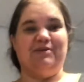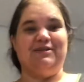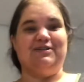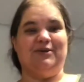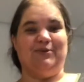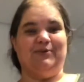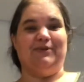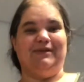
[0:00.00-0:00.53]

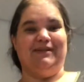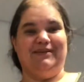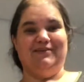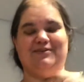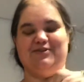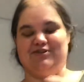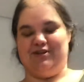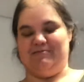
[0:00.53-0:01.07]
totally hear
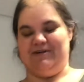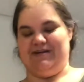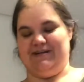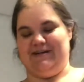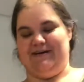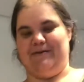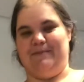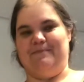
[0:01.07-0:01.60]
the drumming
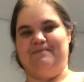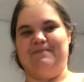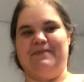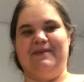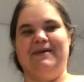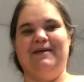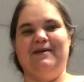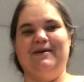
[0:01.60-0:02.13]
now.
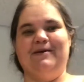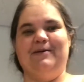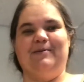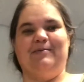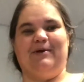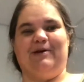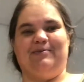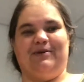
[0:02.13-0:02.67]

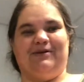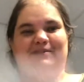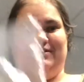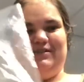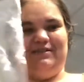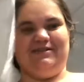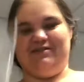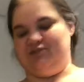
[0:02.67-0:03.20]
My
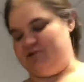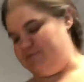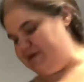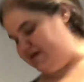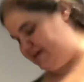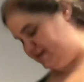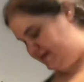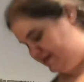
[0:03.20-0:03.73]
apologies. So the bag